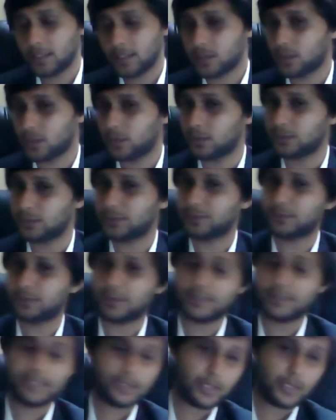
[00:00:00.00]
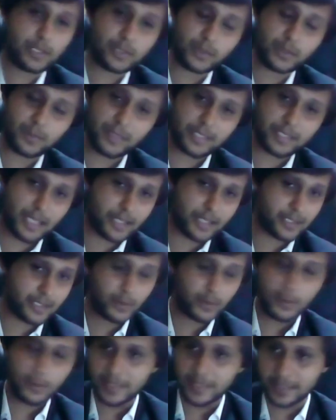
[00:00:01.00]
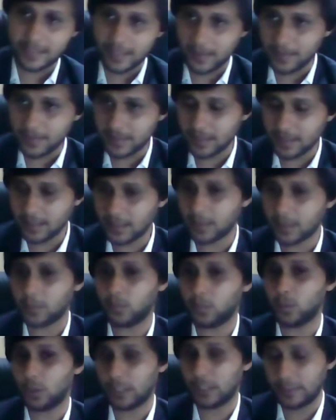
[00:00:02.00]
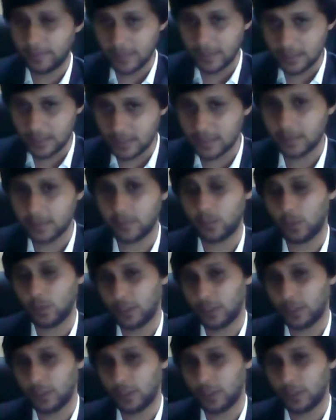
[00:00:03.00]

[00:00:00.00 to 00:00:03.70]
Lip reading: So for this also, my answer would be same thing, motivation,